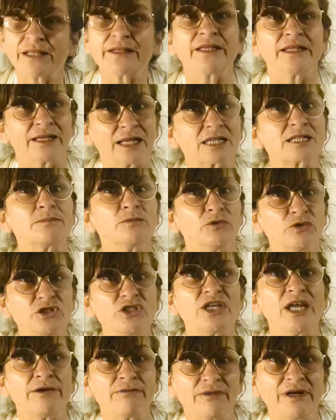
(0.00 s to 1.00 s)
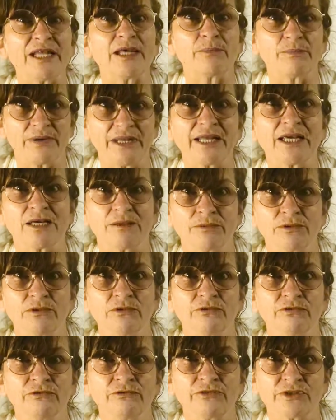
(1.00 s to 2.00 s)
I think that's more generally
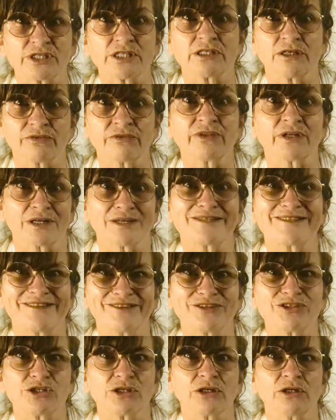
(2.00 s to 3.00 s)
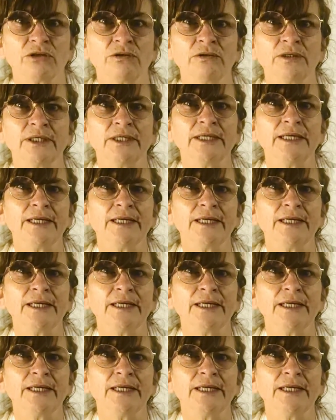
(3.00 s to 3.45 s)
applicable for stuff that I still do.